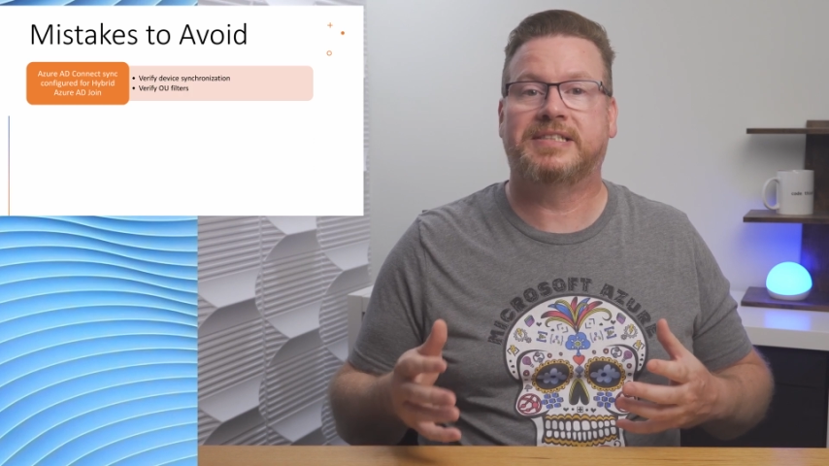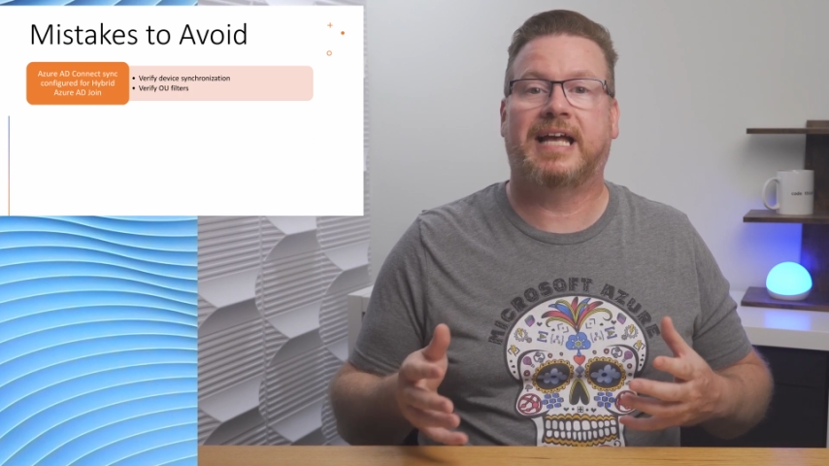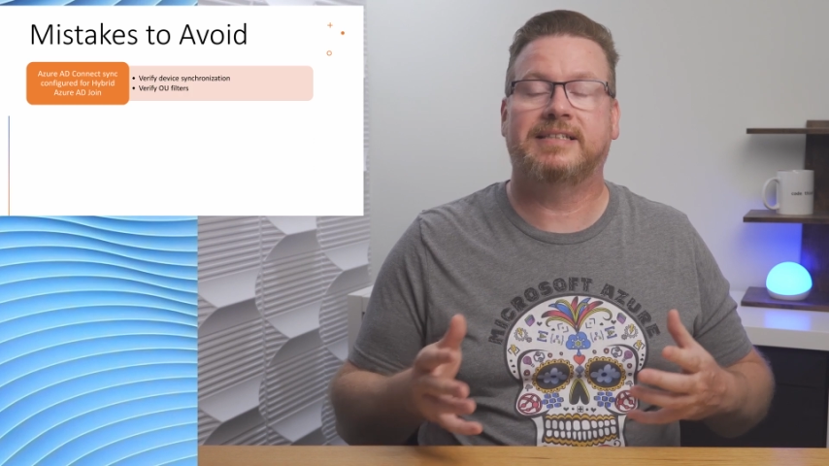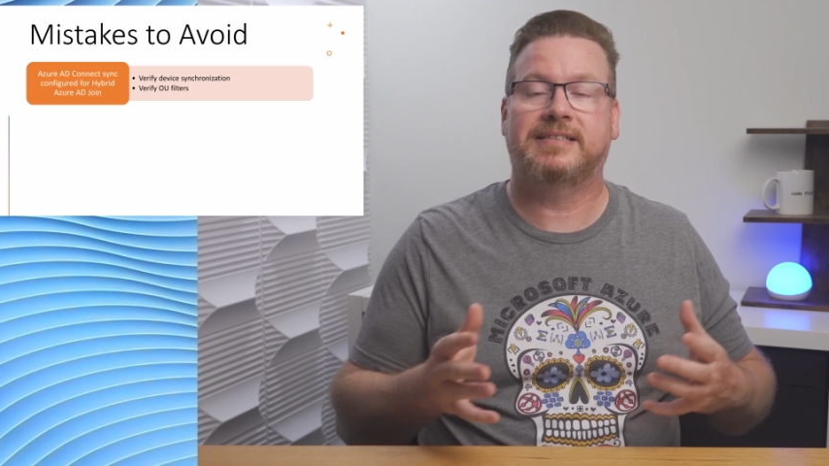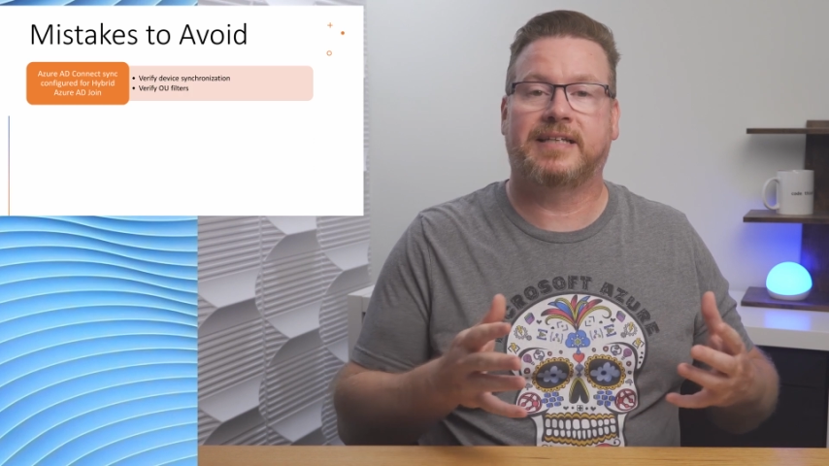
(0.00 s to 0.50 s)

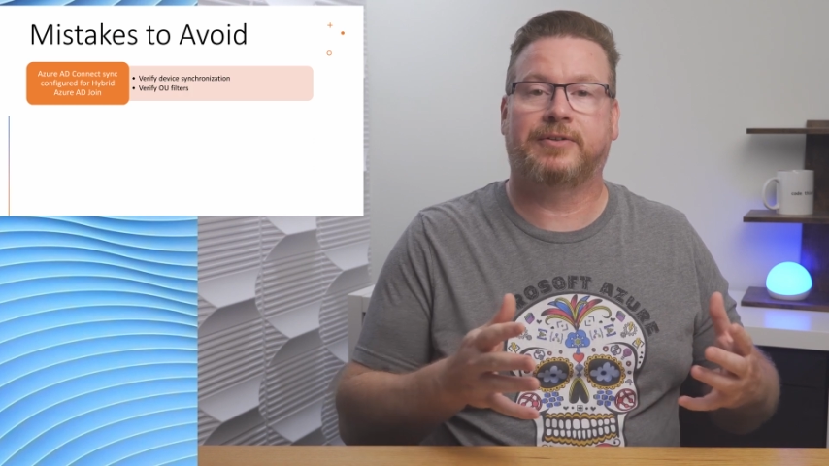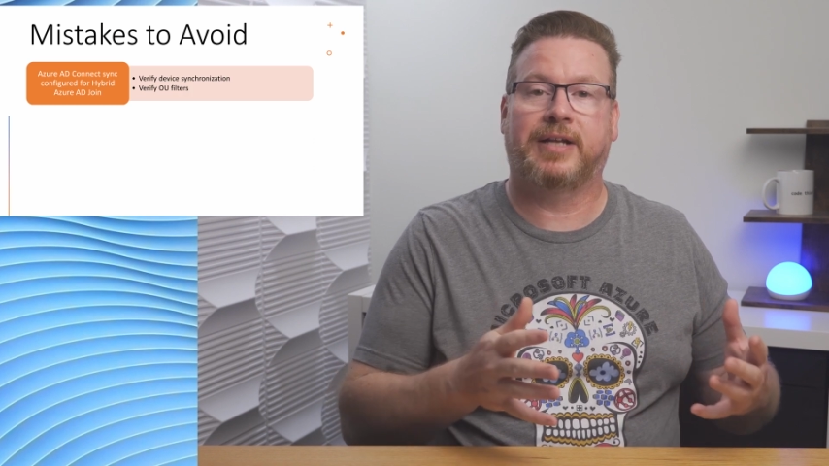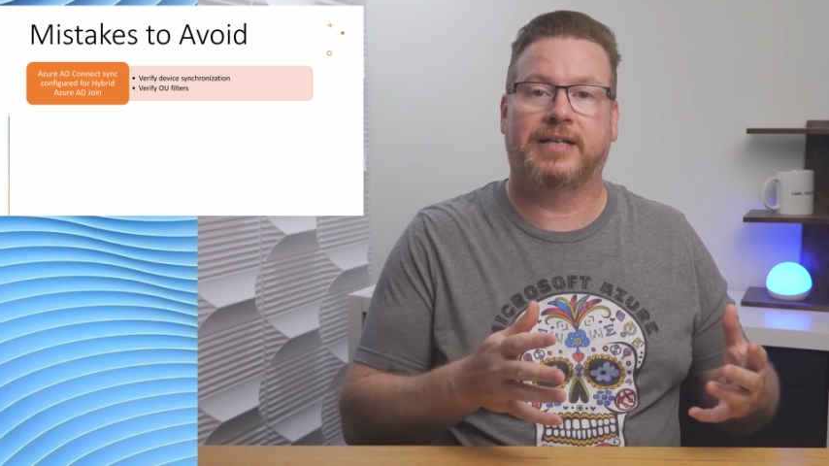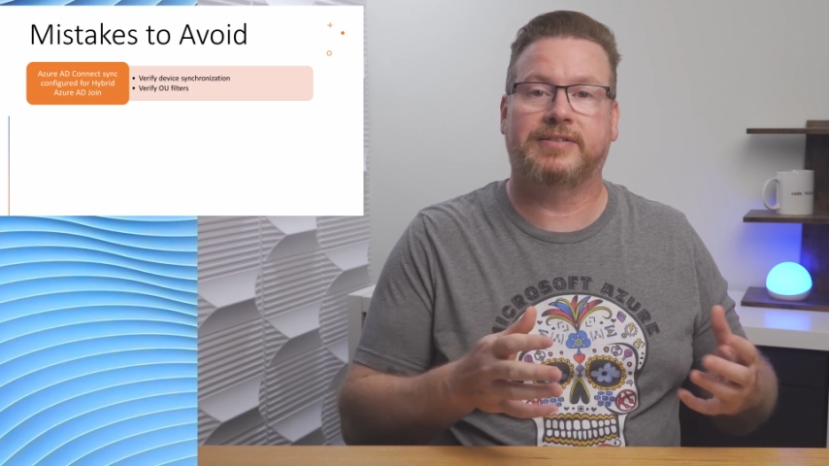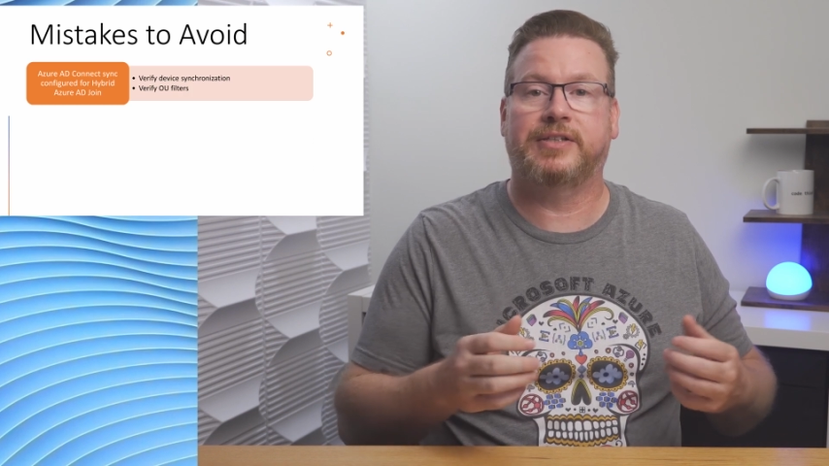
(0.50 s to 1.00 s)
not
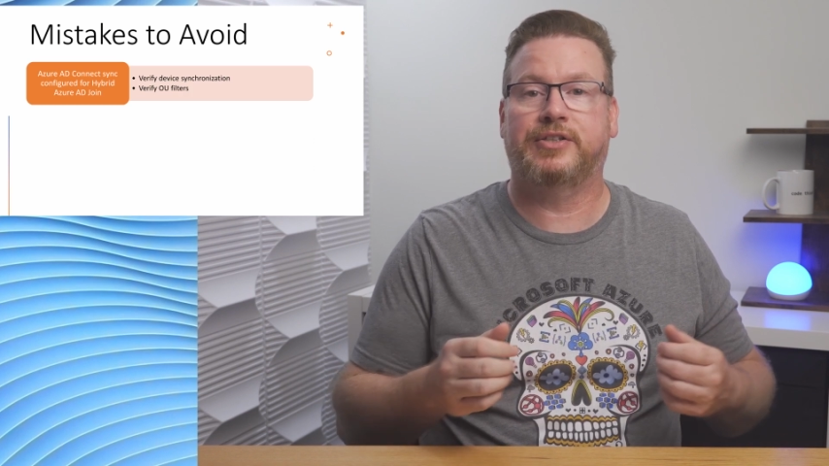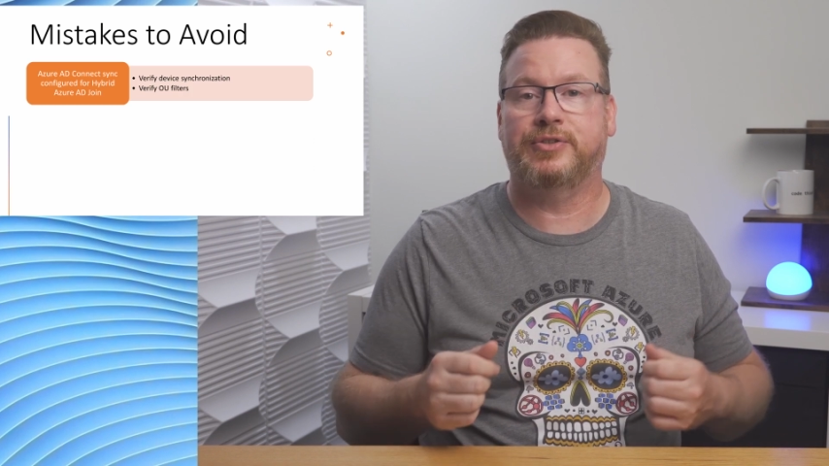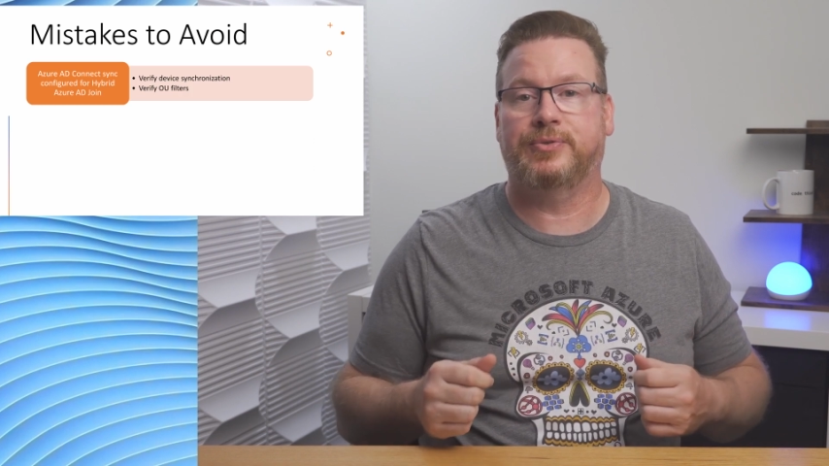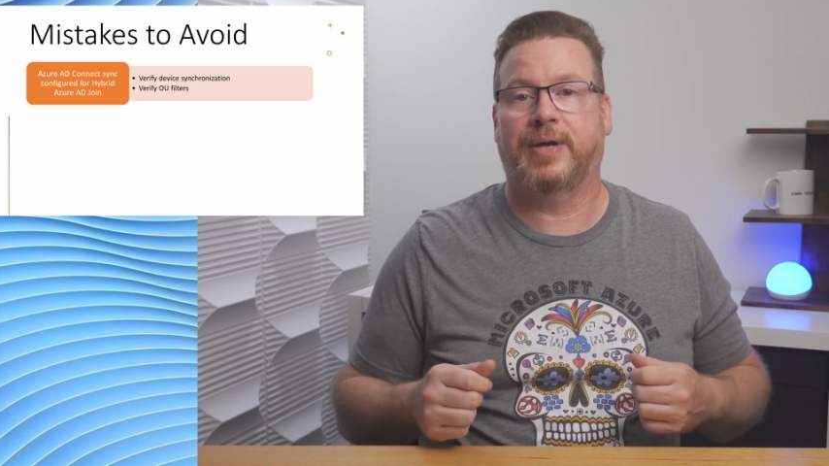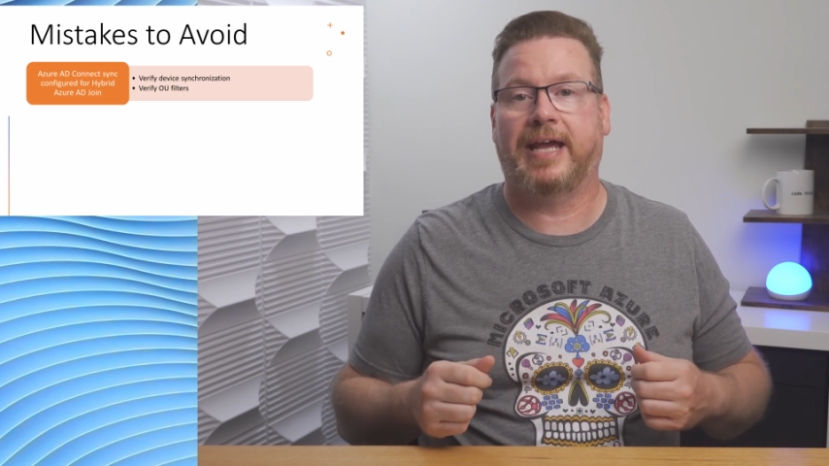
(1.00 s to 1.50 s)
synchronizing
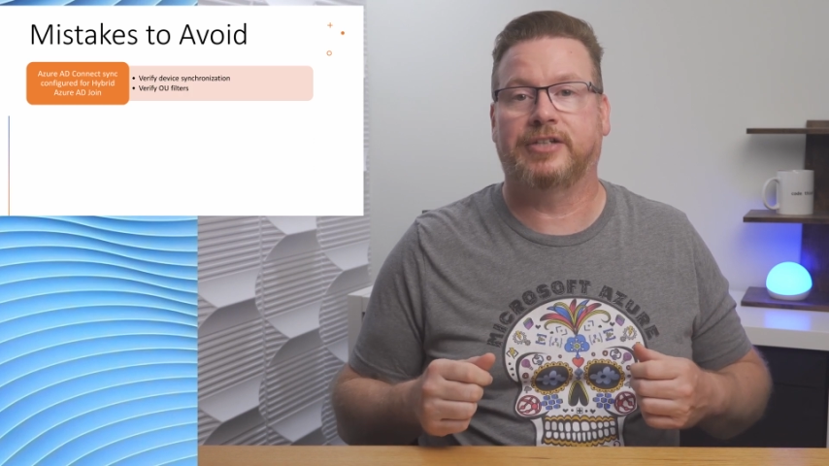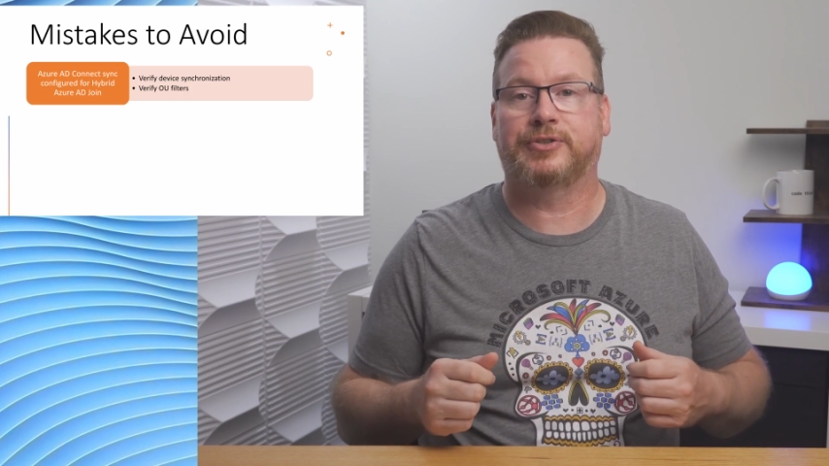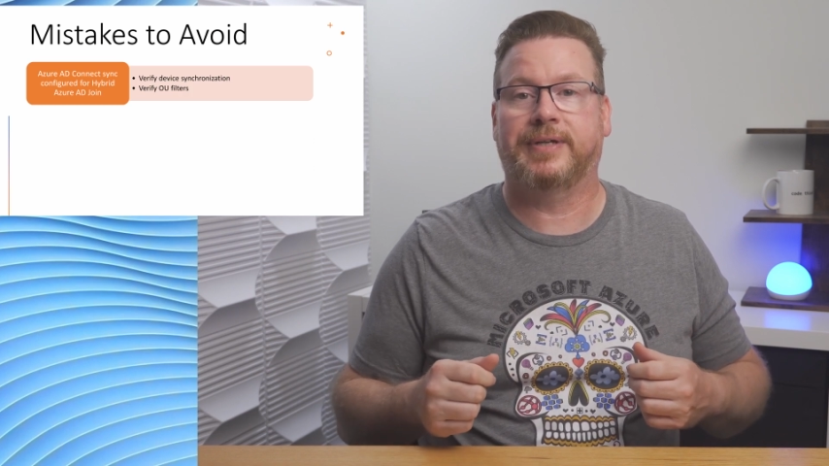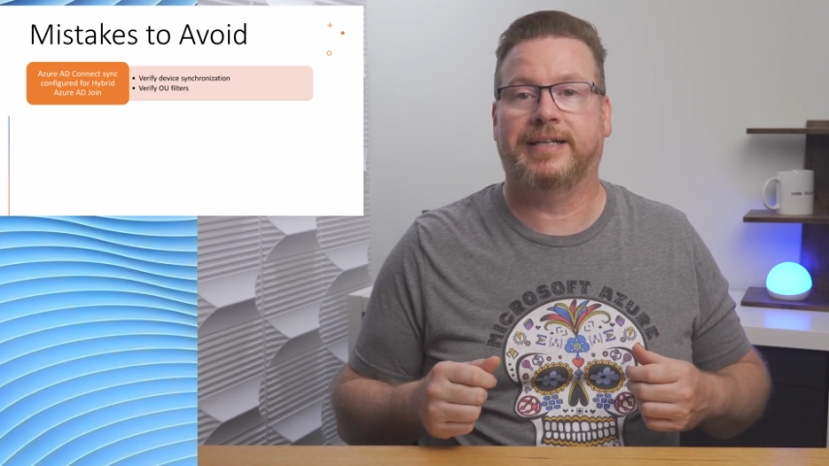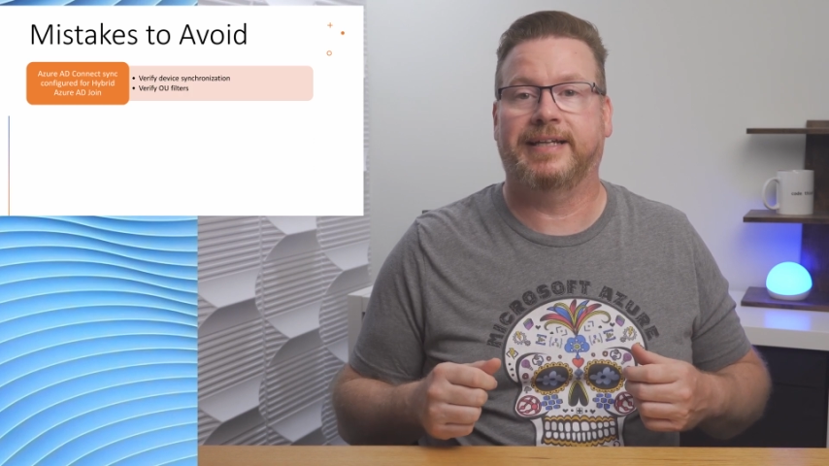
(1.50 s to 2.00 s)
to
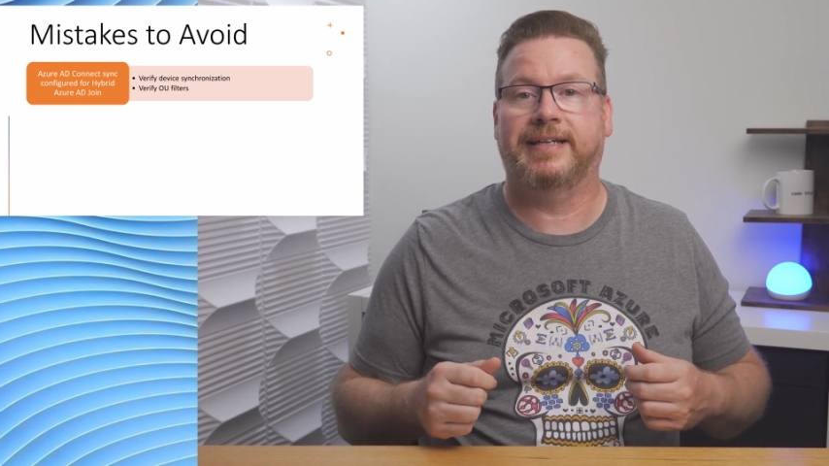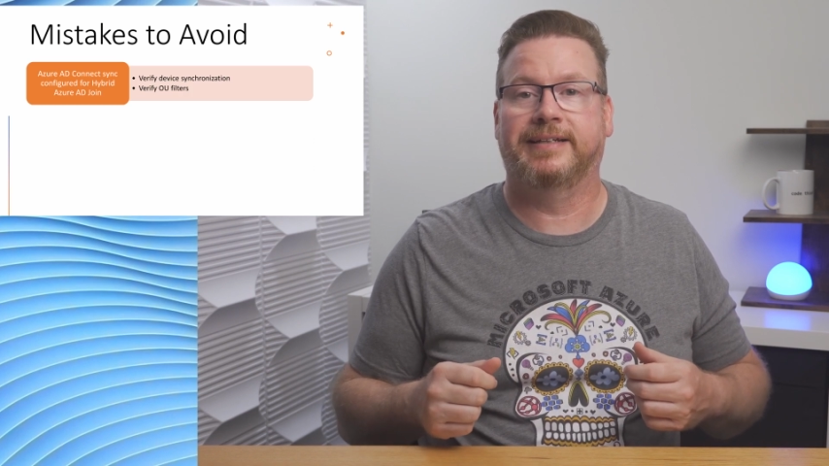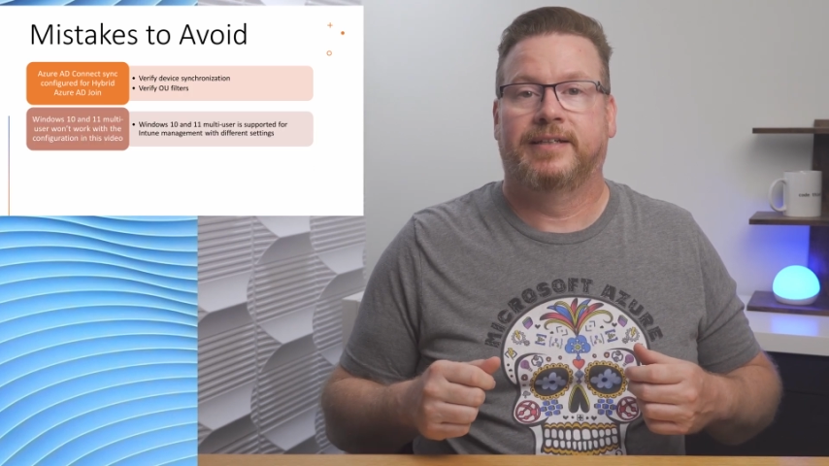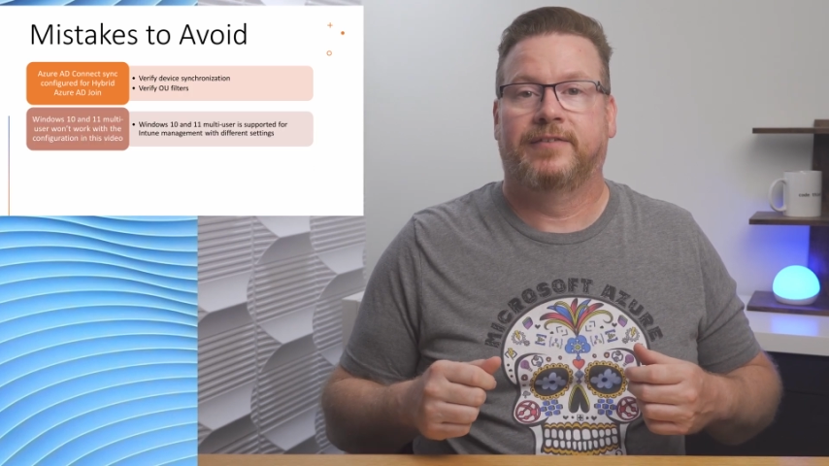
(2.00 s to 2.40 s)
Azure AD.